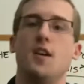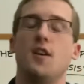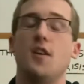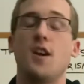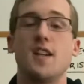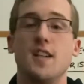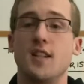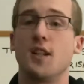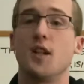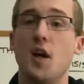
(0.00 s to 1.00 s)
All right,
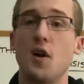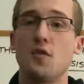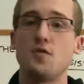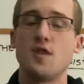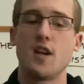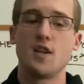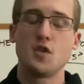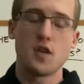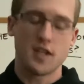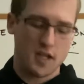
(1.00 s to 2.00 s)
hello
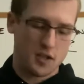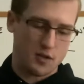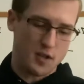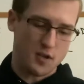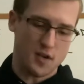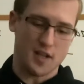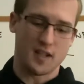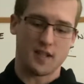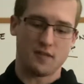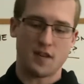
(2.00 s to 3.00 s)
US history
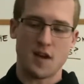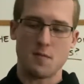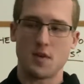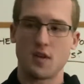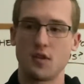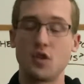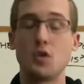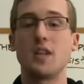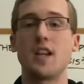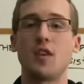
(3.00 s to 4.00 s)
students. If I'm
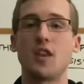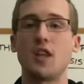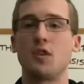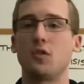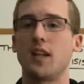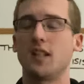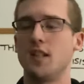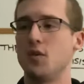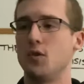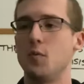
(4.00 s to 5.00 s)
doing everything correctly,
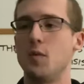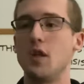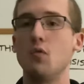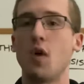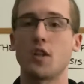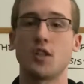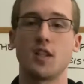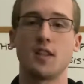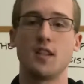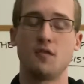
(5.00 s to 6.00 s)
you should be
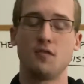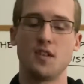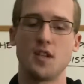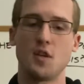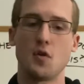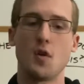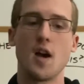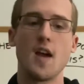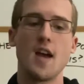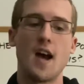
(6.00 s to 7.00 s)
watching this video
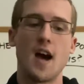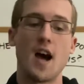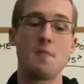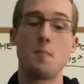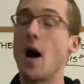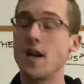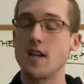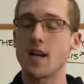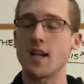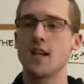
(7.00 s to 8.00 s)
on
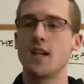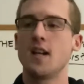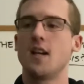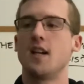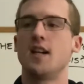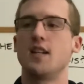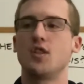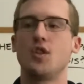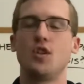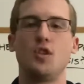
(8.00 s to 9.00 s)
Monday. It is
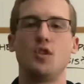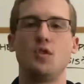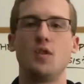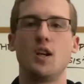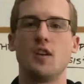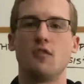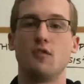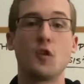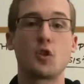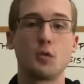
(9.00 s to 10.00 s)
good to
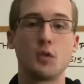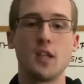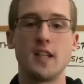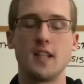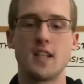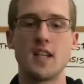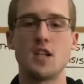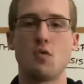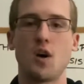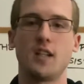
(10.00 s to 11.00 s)
virtually see
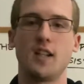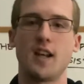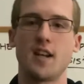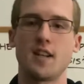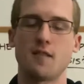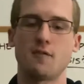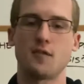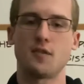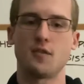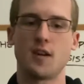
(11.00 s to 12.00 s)
you all again
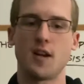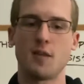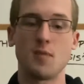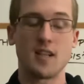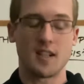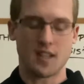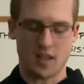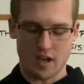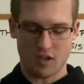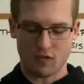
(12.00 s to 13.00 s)
after I missed the
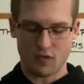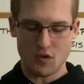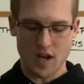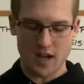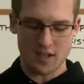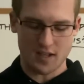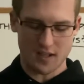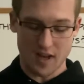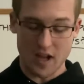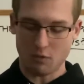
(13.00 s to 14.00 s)
last few days,
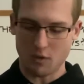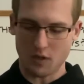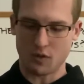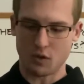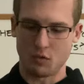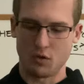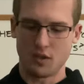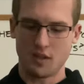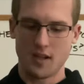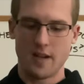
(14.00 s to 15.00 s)
last week of school.